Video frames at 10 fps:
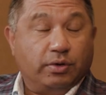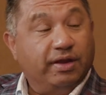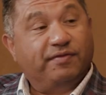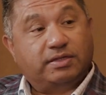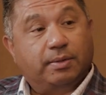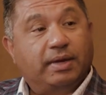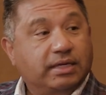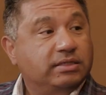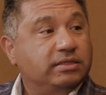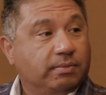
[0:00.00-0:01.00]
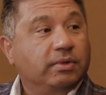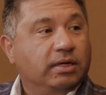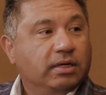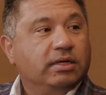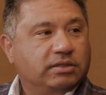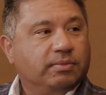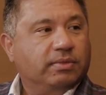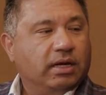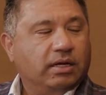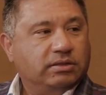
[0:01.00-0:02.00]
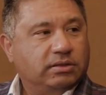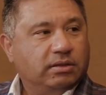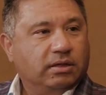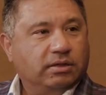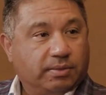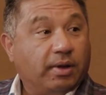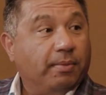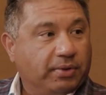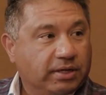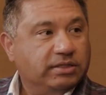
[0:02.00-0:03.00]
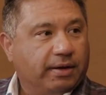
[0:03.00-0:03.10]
or even in some cases some, some, uh, uh, some right. companies.